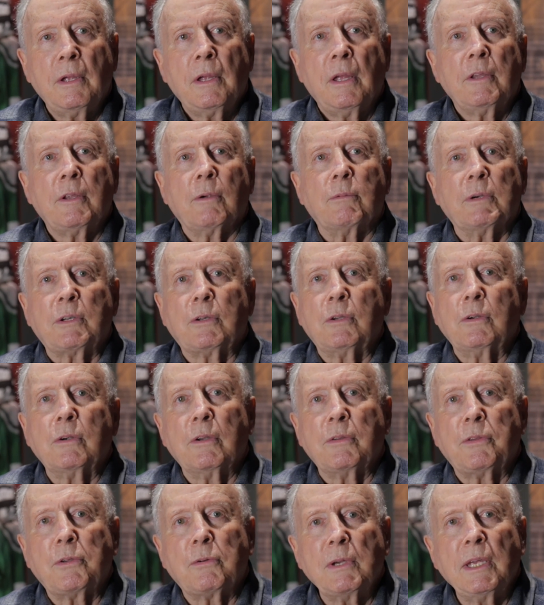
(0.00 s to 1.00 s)
There were 2
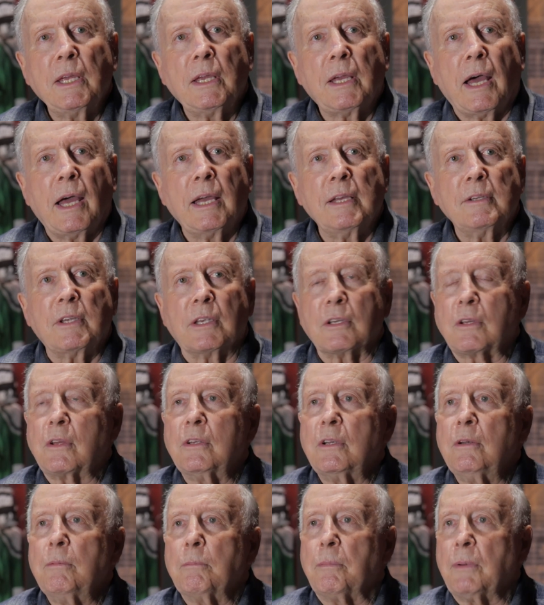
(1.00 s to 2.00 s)
or 3 guys that
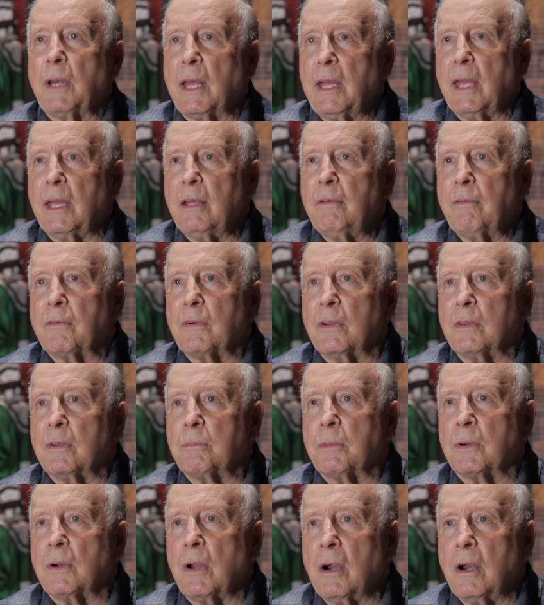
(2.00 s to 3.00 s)
couldn't play for the
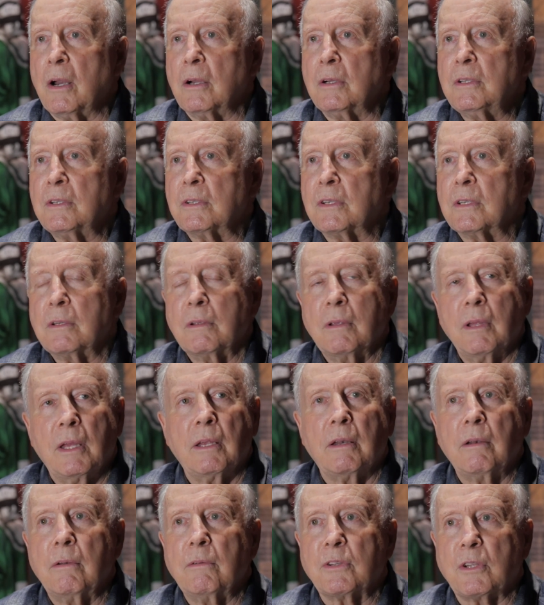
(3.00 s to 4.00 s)
Burrards,
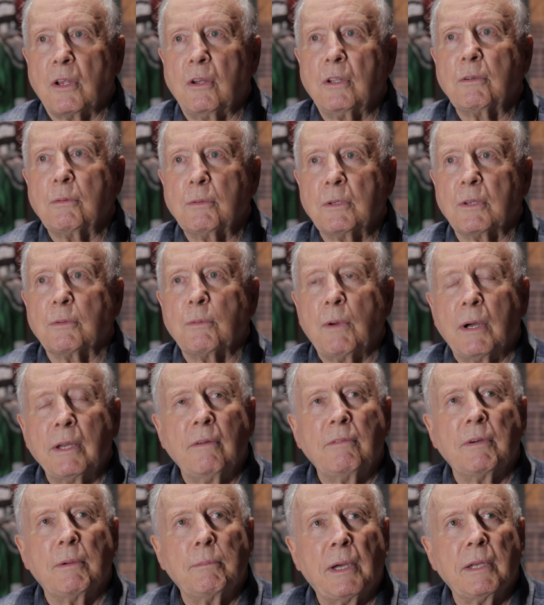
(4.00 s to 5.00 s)
and Salt was one
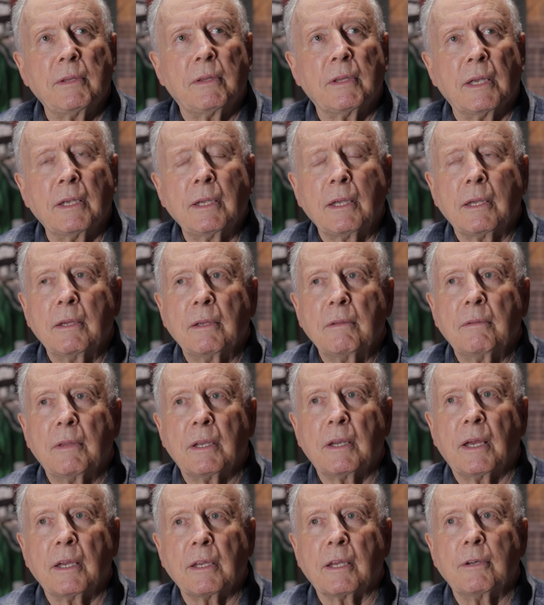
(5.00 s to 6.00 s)
of them, I think,
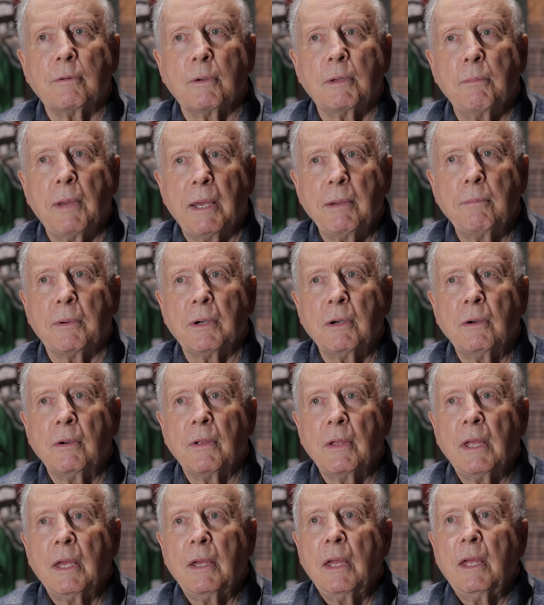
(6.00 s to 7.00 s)
that I can remember.
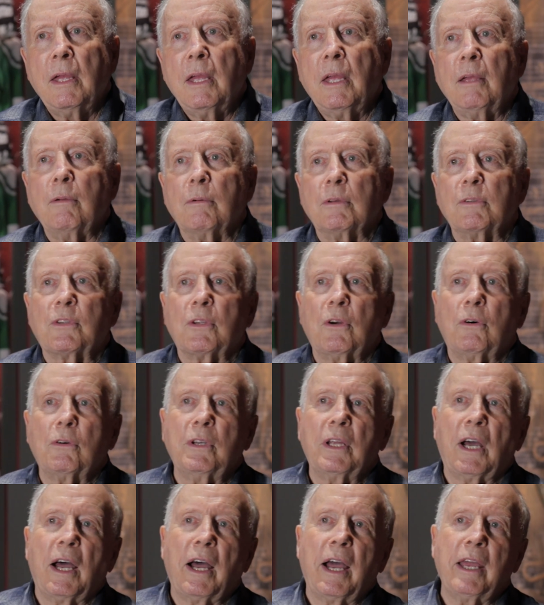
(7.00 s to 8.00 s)
He was so
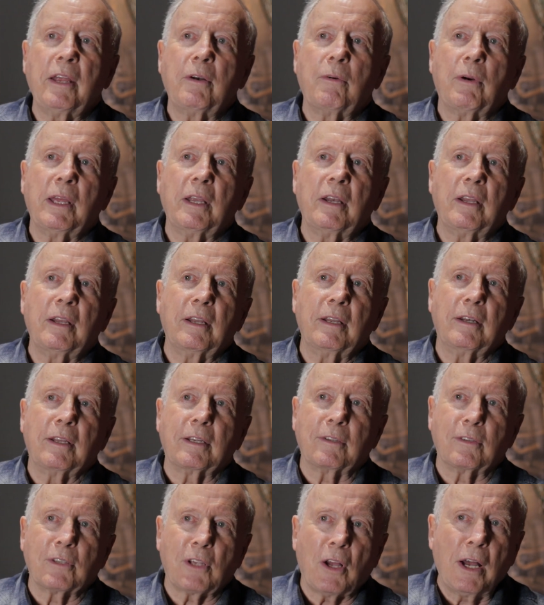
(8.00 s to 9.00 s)
dehydrated and
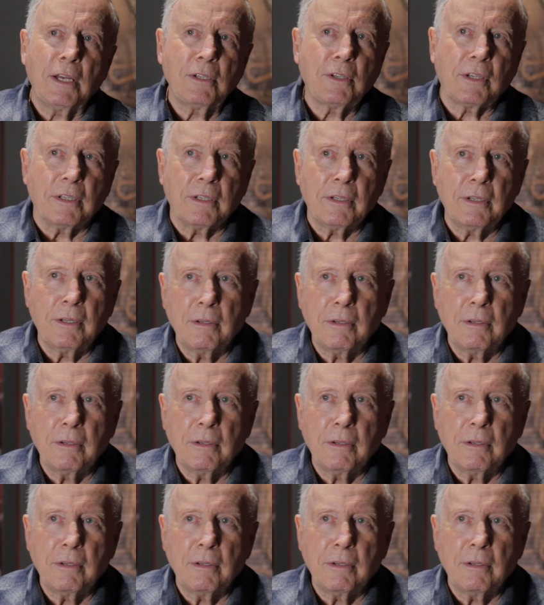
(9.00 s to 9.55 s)
exhausted,